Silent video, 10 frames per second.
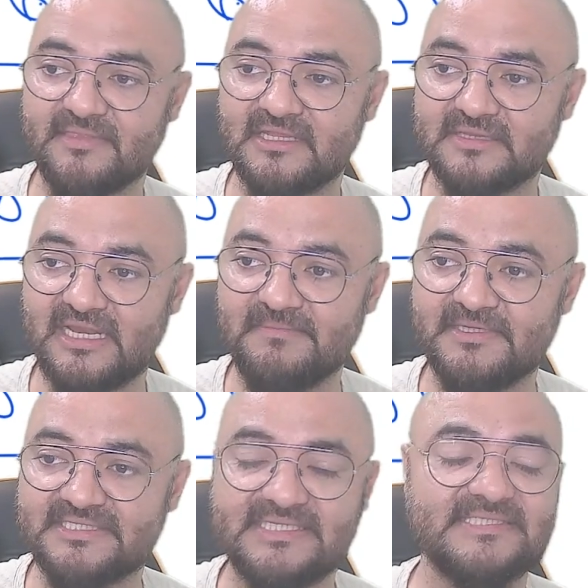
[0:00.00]
the
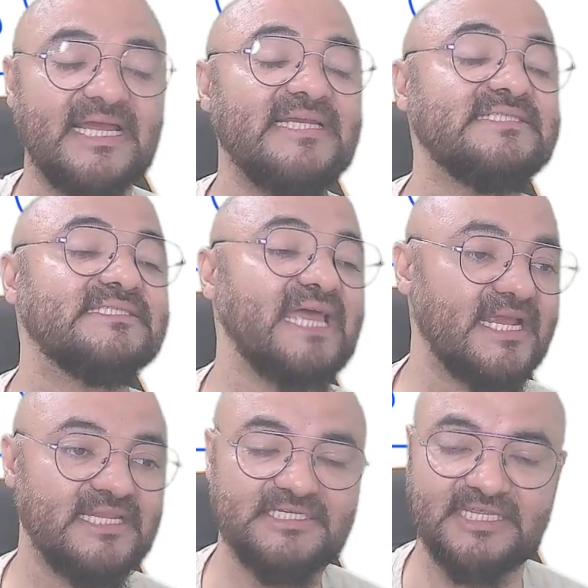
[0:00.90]
syllabus is
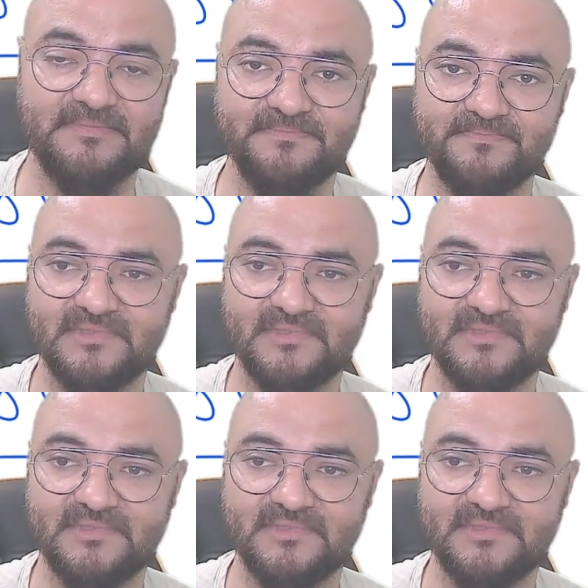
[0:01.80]
exactly same.